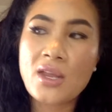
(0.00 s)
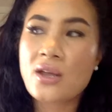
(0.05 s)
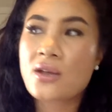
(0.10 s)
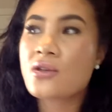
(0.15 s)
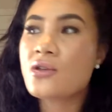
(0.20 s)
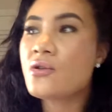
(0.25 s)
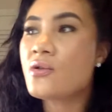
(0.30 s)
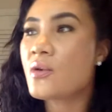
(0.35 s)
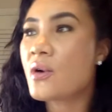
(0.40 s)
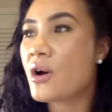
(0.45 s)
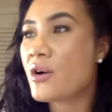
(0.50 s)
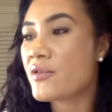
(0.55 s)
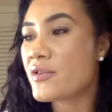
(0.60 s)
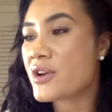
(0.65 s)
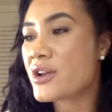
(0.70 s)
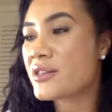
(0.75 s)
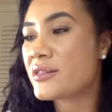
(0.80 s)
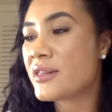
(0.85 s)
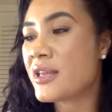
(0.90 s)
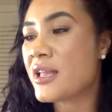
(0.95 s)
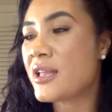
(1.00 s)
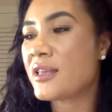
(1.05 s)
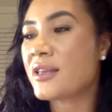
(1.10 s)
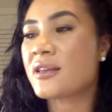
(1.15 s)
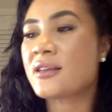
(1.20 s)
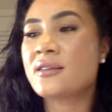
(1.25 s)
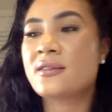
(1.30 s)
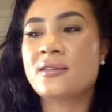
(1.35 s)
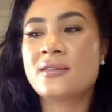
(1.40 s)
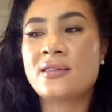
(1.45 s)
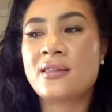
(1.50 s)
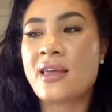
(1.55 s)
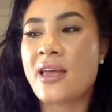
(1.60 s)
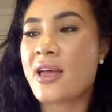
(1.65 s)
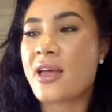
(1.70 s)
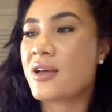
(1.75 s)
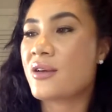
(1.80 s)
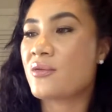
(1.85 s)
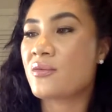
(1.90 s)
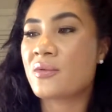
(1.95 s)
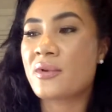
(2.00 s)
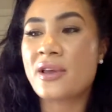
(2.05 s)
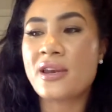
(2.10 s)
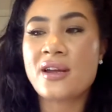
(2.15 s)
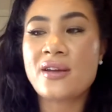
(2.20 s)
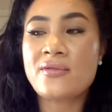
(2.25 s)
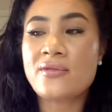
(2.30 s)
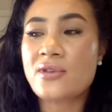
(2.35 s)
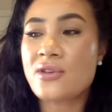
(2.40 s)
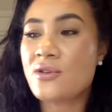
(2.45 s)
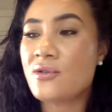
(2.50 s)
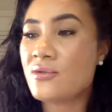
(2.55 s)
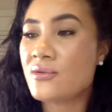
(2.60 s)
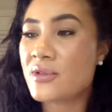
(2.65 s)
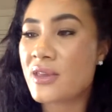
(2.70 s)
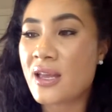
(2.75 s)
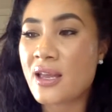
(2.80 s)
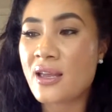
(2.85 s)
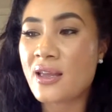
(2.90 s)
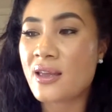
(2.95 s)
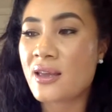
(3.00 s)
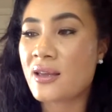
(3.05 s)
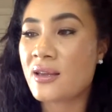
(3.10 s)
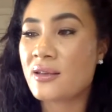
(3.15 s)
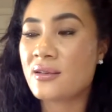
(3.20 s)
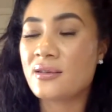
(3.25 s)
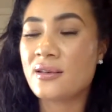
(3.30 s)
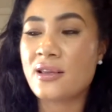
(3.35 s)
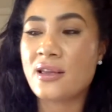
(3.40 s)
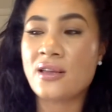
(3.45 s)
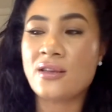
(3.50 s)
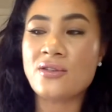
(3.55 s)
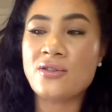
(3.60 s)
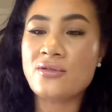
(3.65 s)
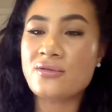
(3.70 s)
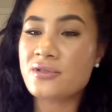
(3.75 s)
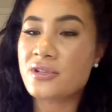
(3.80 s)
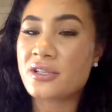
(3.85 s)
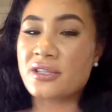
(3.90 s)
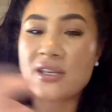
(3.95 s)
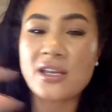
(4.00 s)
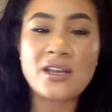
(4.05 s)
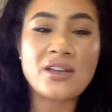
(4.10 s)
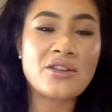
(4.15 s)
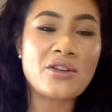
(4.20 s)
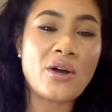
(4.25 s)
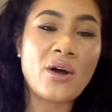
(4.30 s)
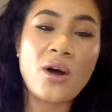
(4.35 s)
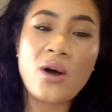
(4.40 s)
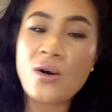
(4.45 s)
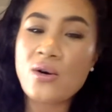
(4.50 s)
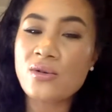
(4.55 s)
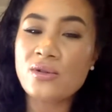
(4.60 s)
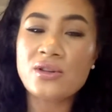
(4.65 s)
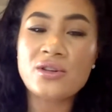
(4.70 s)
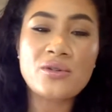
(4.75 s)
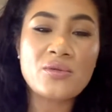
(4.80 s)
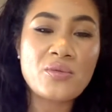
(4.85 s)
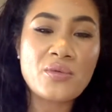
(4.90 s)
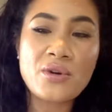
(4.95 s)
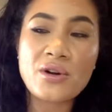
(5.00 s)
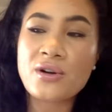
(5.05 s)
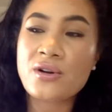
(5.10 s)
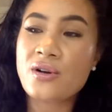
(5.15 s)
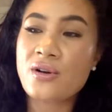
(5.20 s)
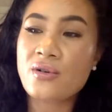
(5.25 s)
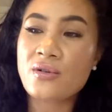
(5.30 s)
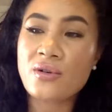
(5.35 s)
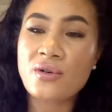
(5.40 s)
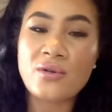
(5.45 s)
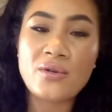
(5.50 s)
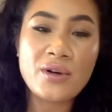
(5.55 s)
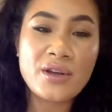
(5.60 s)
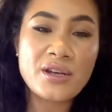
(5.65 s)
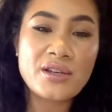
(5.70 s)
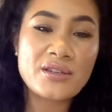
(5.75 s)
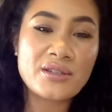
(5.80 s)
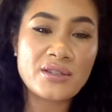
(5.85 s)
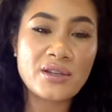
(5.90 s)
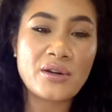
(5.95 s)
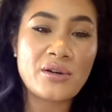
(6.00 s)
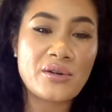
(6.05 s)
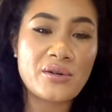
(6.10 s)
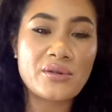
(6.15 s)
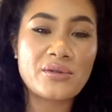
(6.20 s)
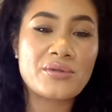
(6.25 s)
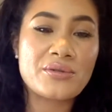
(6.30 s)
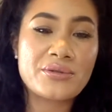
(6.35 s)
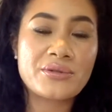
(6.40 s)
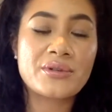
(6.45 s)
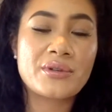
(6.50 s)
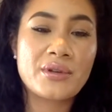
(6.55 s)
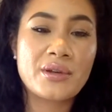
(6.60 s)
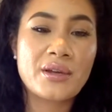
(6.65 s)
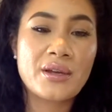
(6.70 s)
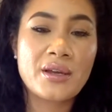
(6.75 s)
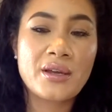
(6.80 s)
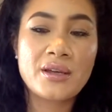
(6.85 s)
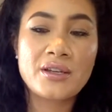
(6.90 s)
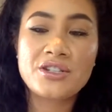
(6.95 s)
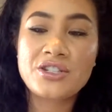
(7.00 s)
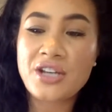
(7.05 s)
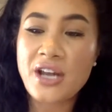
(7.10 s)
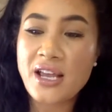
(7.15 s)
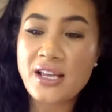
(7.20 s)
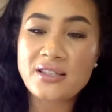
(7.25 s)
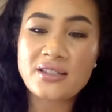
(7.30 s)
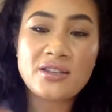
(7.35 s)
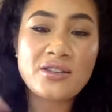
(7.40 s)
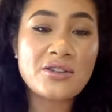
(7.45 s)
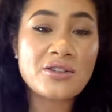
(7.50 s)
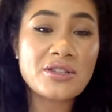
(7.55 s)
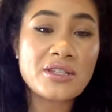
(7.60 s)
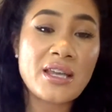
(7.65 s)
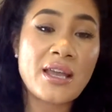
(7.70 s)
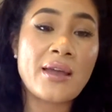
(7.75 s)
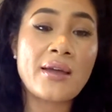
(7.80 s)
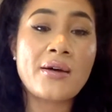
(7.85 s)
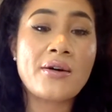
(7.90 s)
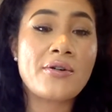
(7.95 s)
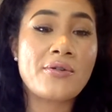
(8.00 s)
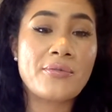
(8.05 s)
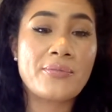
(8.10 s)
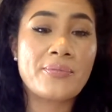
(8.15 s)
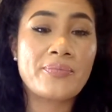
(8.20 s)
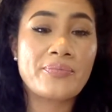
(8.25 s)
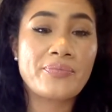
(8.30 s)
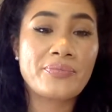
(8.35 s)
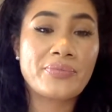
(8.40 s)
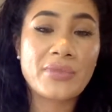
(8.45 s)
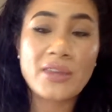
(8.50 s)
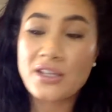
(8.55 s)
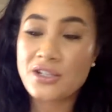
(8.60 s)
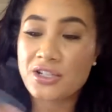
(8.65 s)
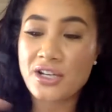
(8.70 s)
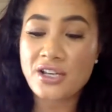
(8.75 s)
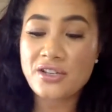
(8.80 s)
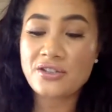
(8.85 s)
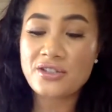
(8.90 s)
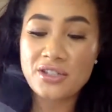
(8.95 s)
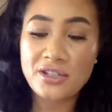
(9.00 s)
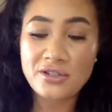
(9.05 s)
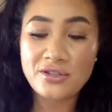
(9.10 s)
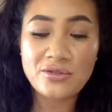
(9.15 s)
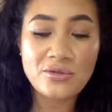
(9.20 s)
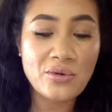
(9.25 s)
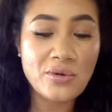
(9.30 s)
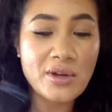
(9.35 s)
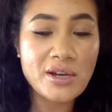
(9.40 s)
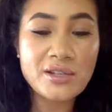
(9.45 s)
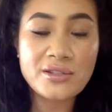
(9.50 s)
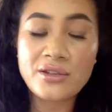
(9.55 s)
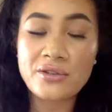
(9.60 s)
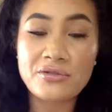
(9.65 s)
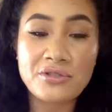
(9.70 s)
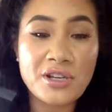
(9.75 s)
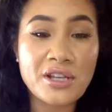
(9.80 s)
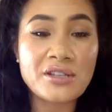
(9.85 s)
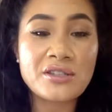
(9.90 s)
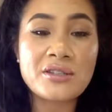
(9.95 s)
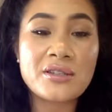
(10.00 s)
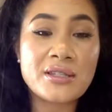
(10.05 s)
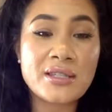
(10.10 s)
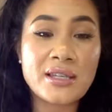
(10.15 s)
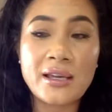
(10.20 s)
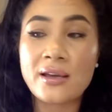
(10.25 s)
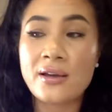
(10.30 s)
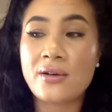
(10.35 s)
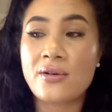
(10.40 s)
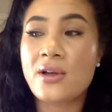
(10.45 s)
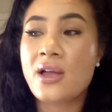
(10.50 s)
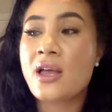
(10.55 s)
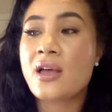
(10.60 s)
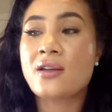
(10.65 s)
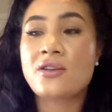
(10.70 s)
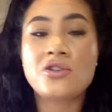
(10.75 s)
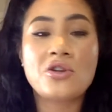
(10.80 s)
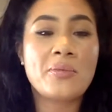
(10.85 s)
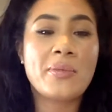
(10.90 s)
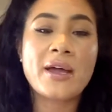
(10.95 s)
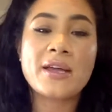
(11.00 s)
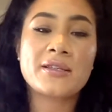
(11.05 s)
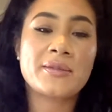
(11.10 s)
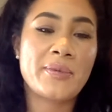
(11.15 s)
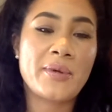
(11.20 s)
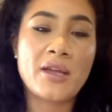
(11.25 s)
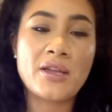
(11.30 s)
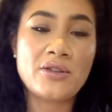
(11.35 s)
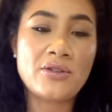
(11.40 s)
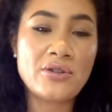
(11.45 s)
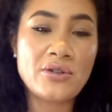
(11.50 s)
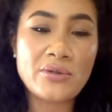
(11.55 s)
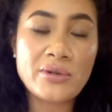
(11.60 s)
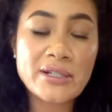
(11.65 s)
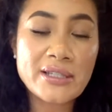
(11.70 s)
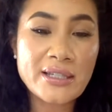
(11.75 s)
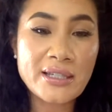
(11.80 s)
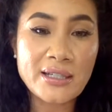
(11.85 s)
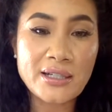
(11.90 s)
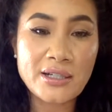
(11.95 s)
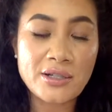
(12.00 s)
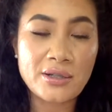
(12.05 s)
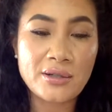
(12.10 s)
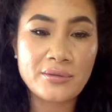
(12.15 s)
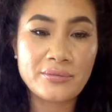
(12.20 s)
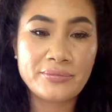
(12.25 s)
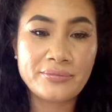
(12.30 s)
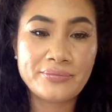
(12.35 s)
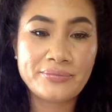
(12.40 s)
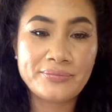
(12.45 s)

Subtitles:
You over here thinking that whatever you thinking, and you just in your own little world going in circles, chasing your tail. Chasing your tail, just going in circles, chasing your tail. Nobody's paying you no attention.